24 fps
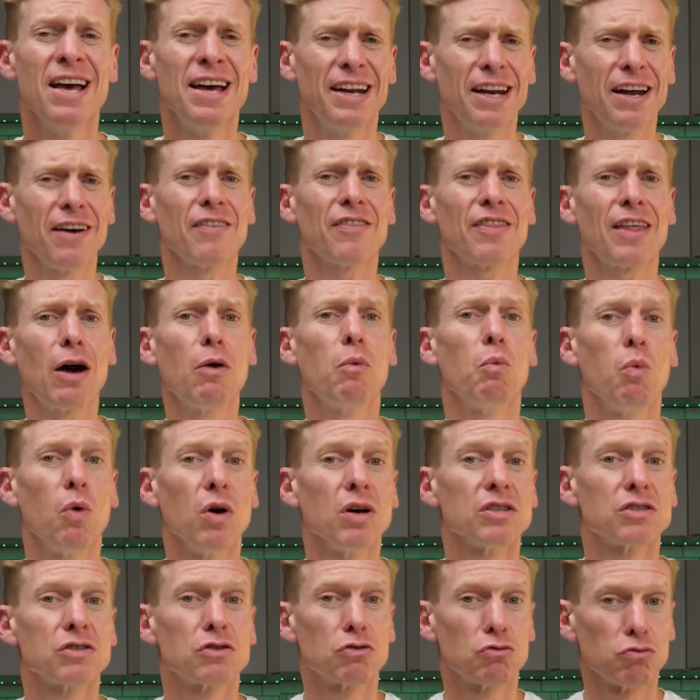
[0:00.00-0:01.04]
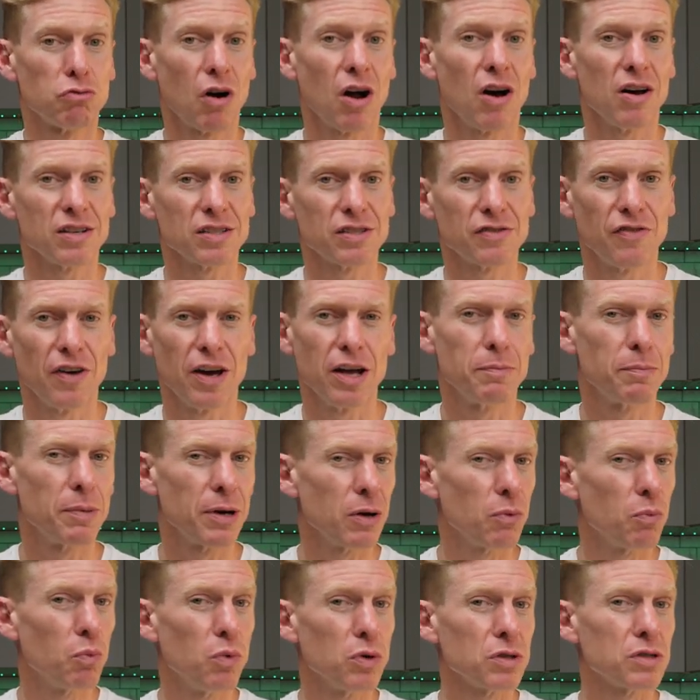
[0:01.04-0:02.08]
Now, that was grass-fed, but
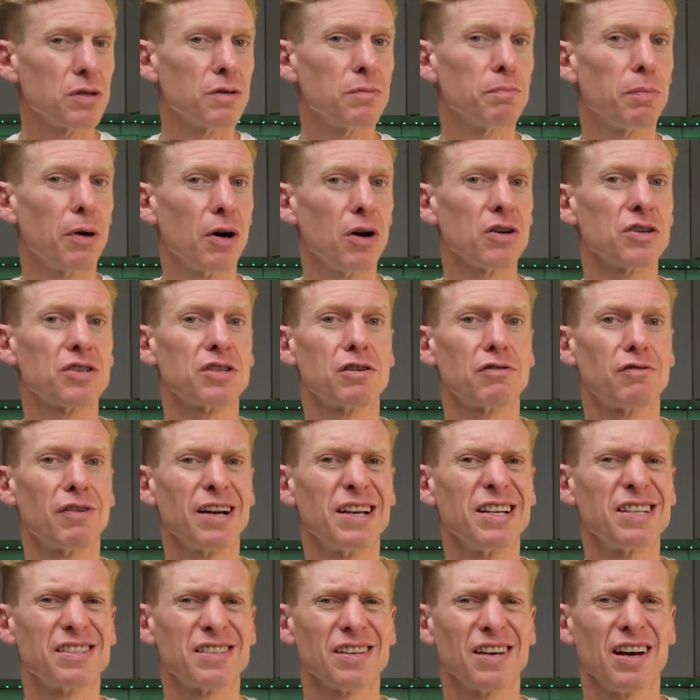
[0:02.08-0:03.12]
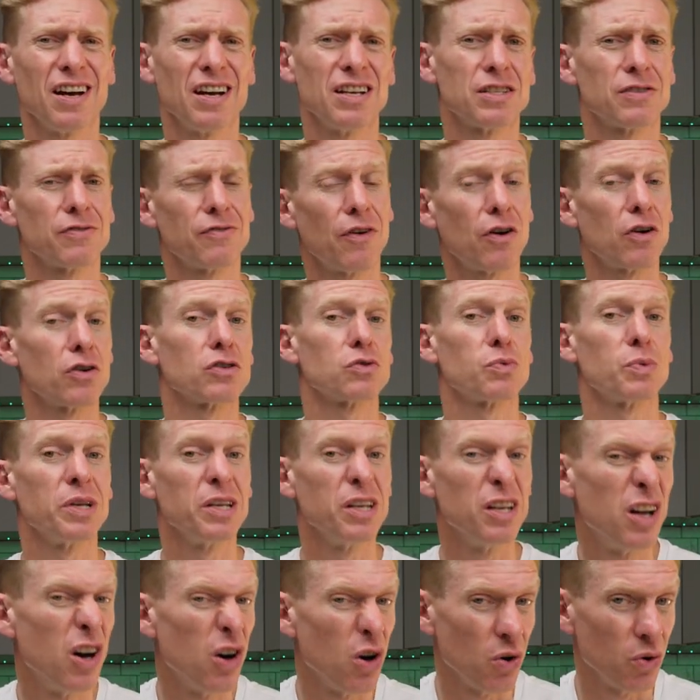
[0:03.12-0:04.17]
it wasn't pasture-raised as far as we
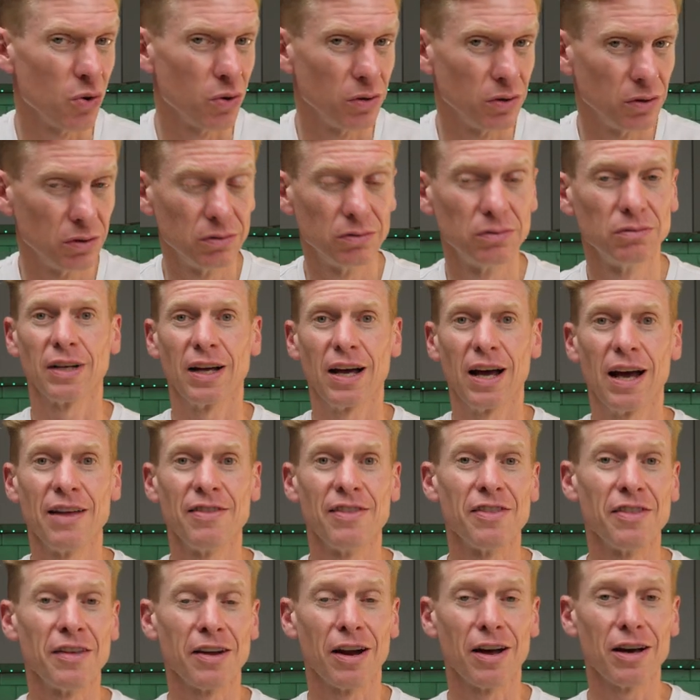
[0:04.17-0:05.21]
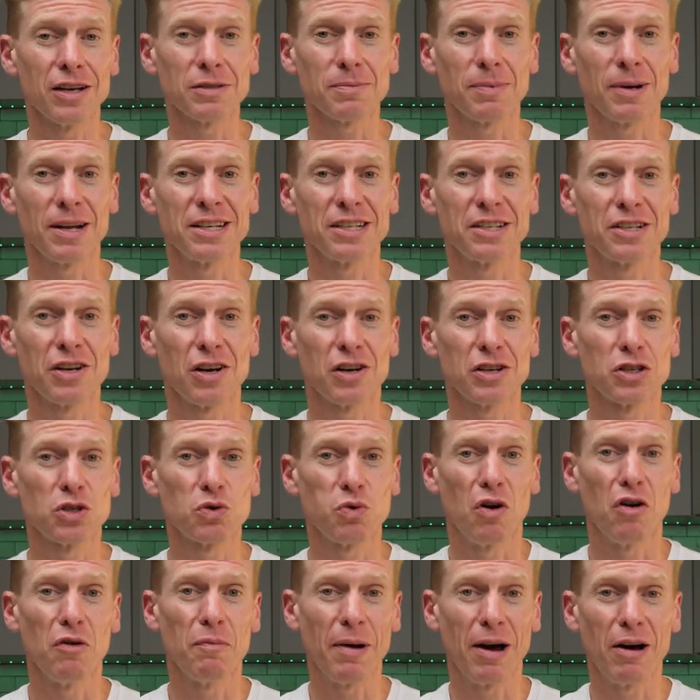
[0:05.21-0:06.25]
know. And then the last place charged
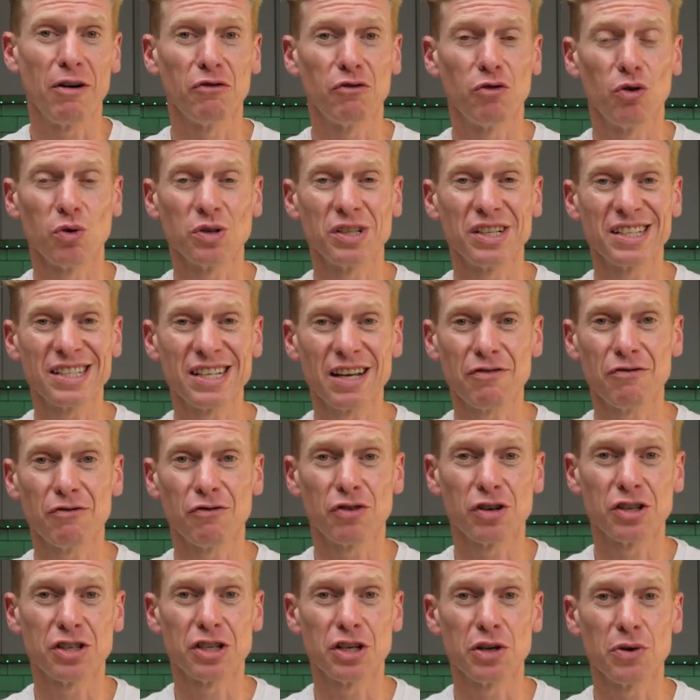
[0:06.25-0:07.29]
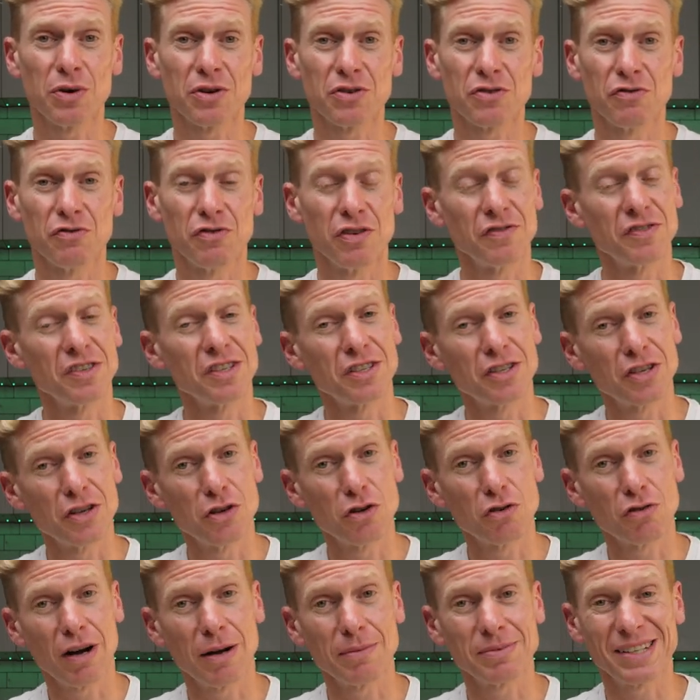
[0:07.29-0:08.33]
£12.47 for a
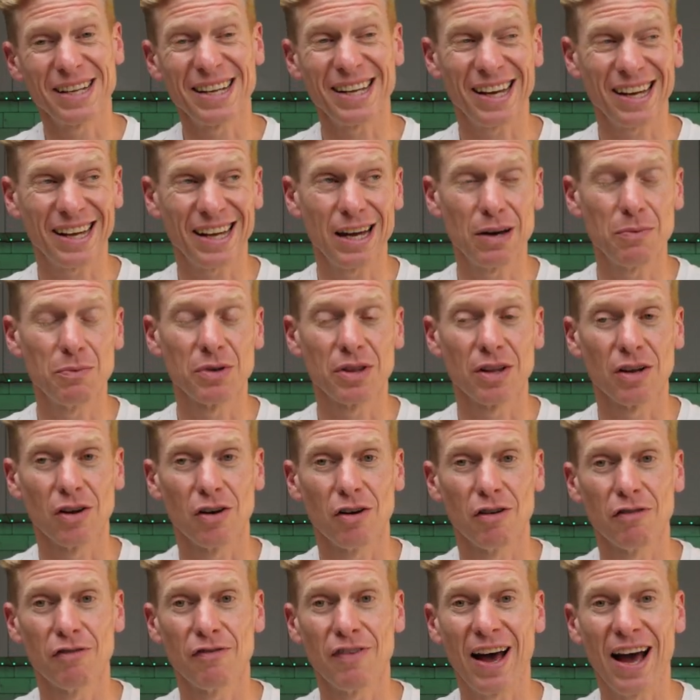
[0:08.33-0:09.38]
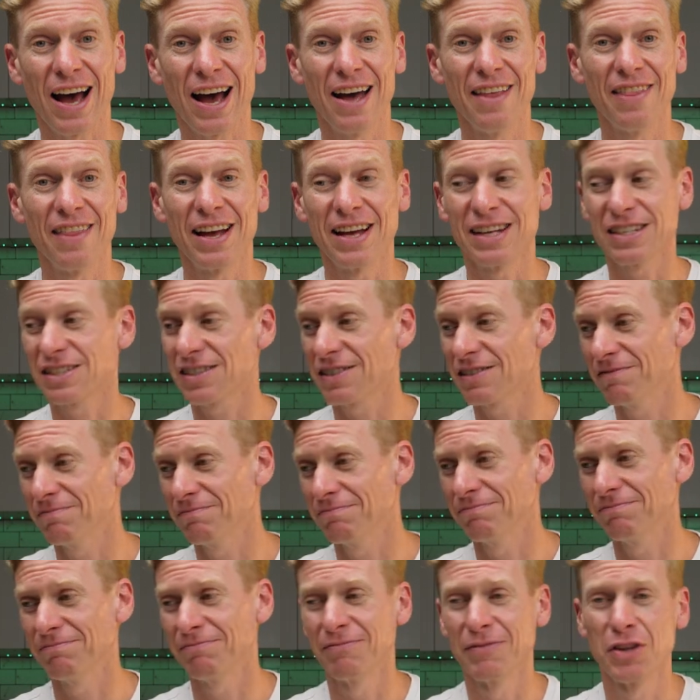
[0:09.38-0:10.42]
252 gram steak, again with a lot of fat, and that's
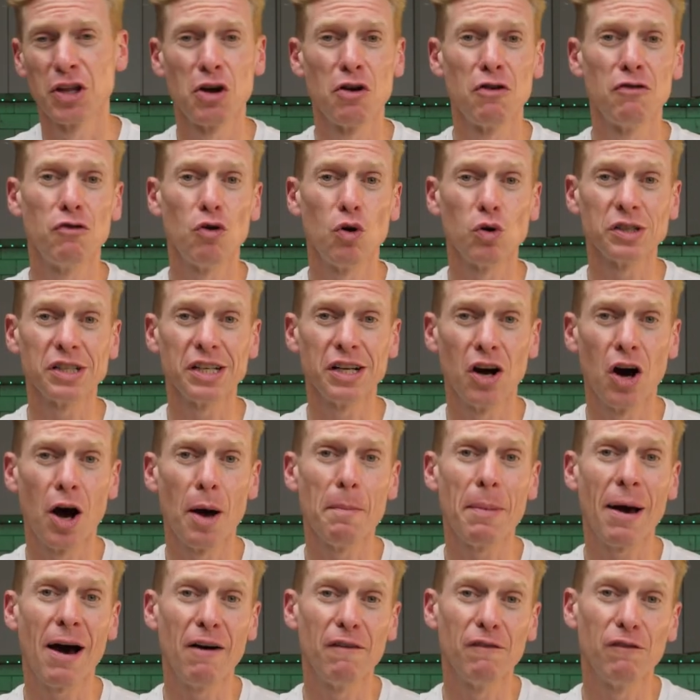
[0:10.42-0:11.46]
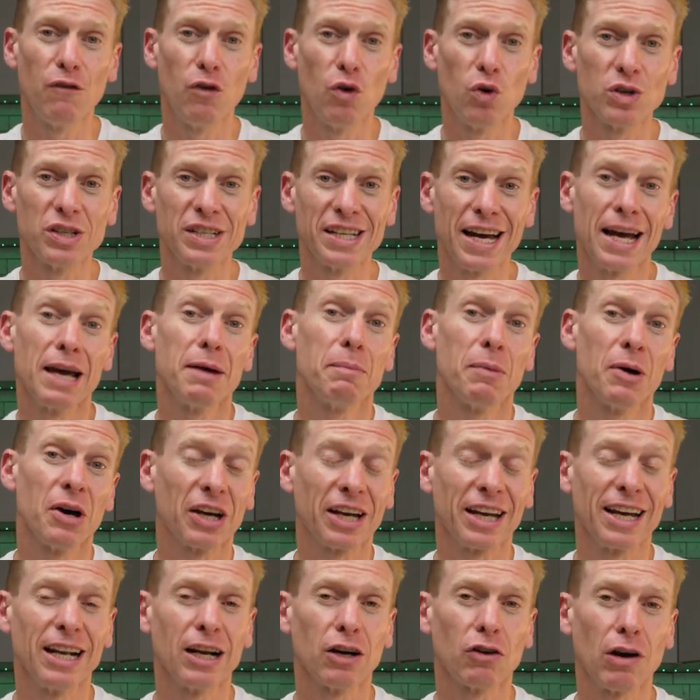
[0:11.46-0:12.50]
£49.48 per
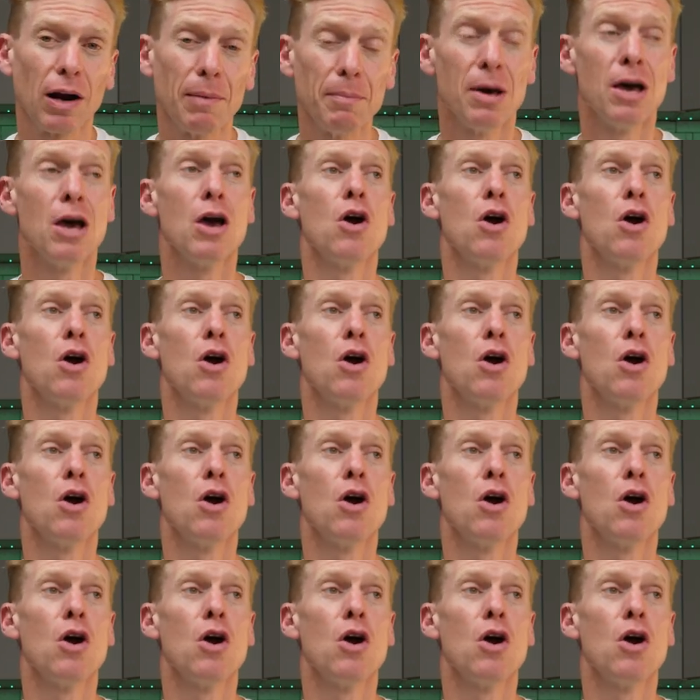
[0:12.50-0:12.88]
kilogram,